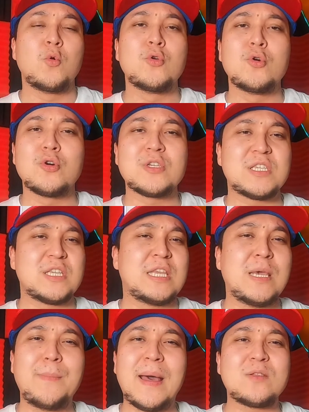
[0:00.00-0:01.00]
Uyghurs,
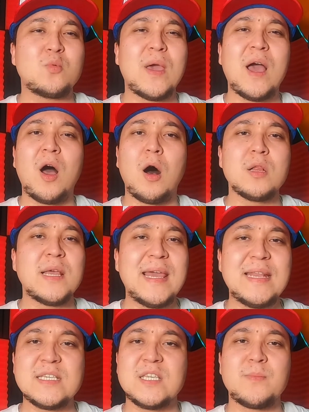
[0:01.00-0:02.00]
Tibet, we are all
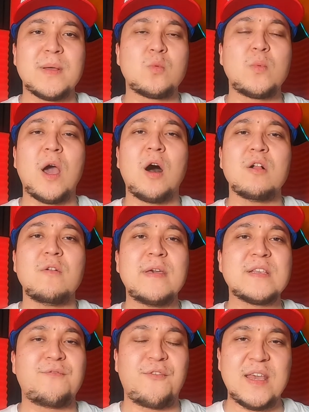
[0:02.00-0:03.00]
innocent, but we are
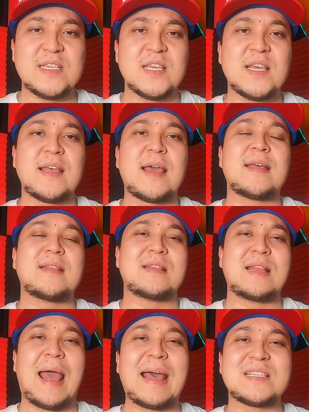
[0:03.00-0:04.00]
always facing
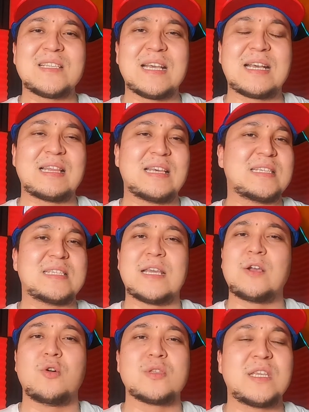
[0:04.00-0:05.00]
ethnic
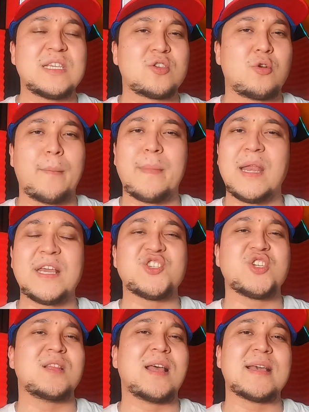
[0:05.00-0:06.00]
cleansing or
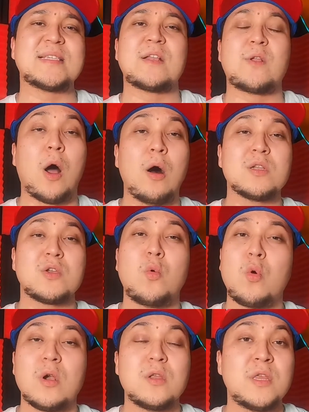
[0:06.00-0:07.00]
discrimination like that. All the
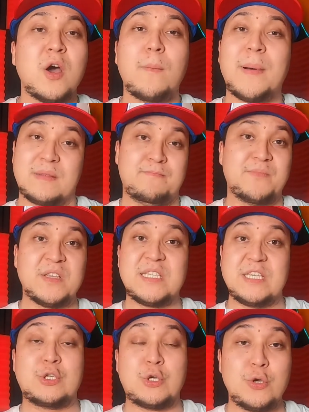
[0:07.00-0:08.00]
world know, but
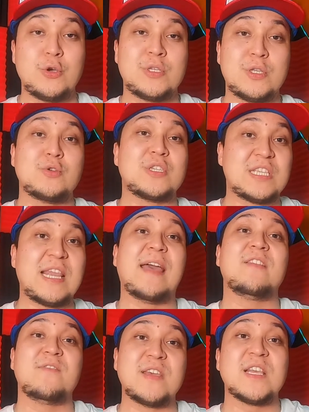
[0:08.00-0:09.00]
they choose to
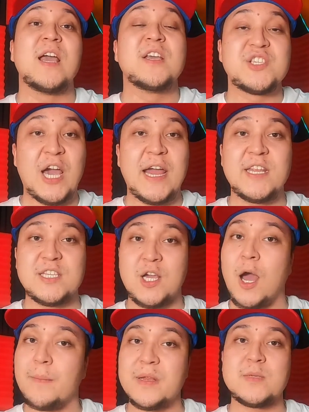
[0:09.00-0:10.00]
stand with Chinese
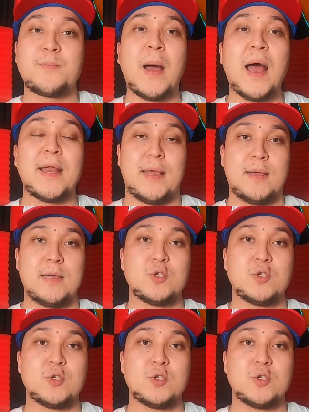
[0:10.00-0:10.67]
Communist Party.